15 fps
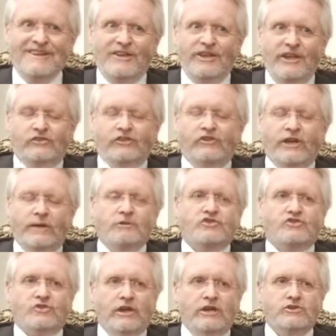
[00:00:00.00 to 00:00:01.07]
it's a
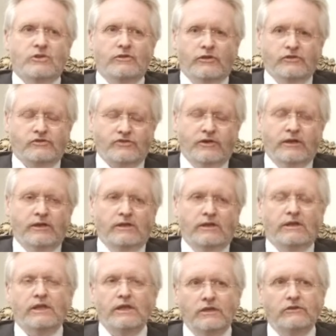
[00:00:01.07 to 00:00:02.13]
demonstration that Australia
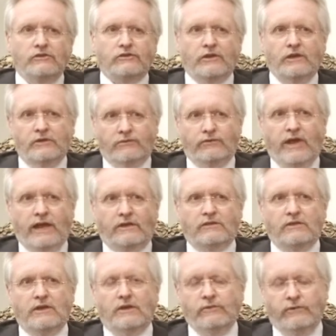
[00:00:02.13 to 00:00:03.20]
is, in fact,
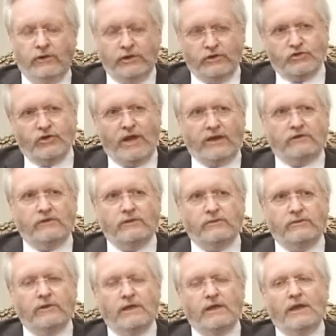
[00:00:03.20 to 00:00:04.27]
a very attractive